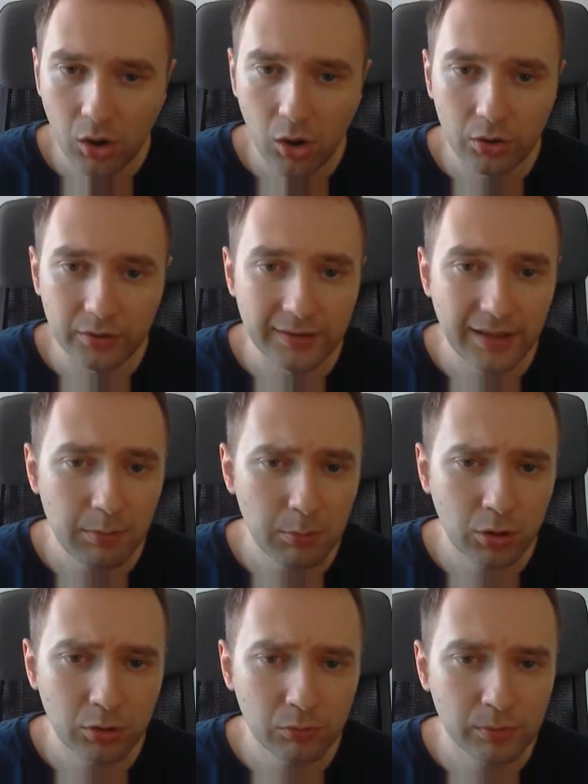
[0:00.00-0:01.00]
on
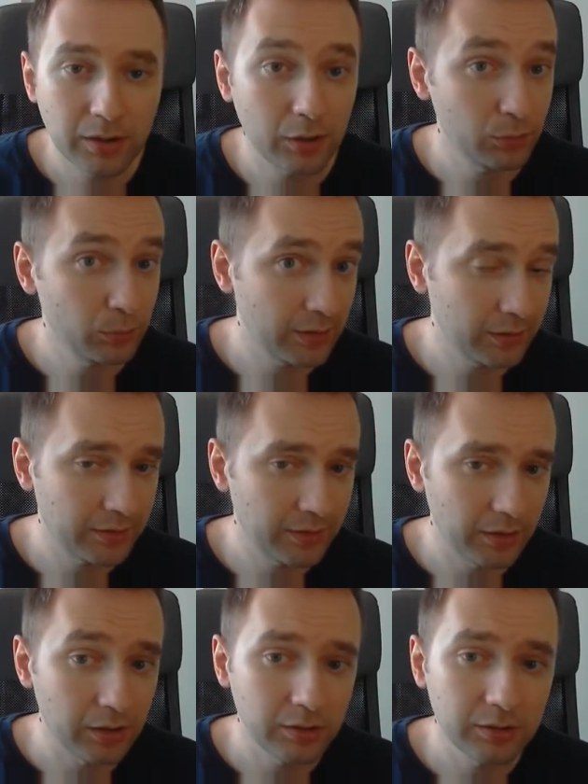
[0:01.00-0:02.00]
demo without
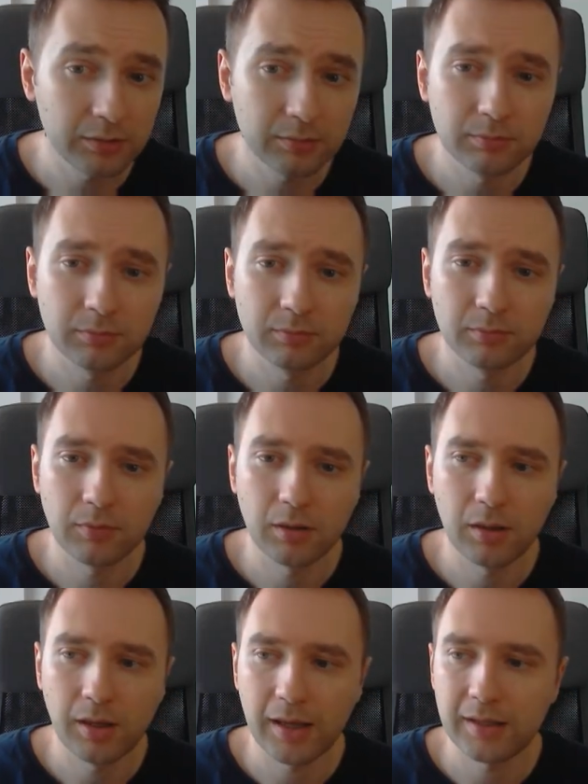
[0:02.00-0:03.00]
wildcard,
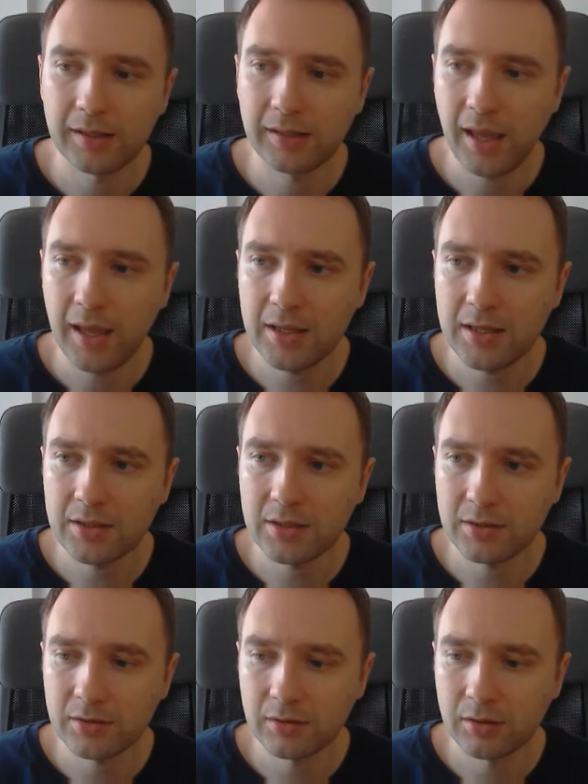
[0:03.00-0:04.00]
and it
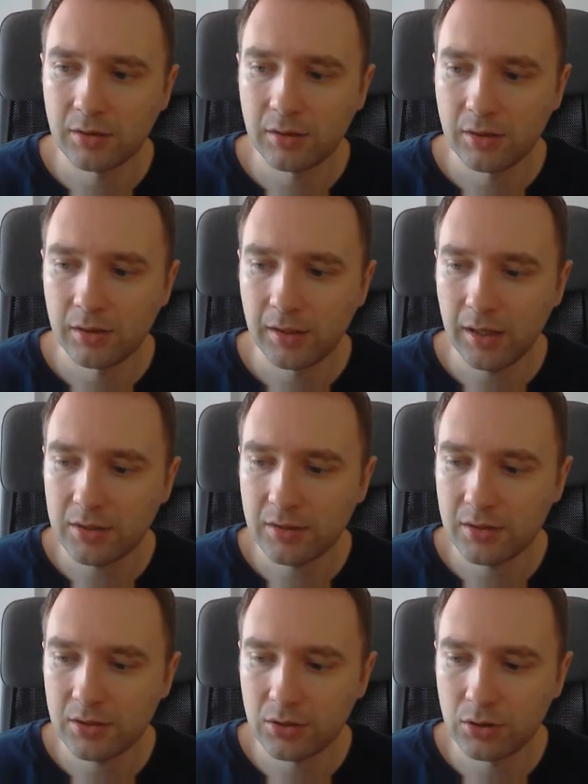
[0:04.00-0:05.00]
has this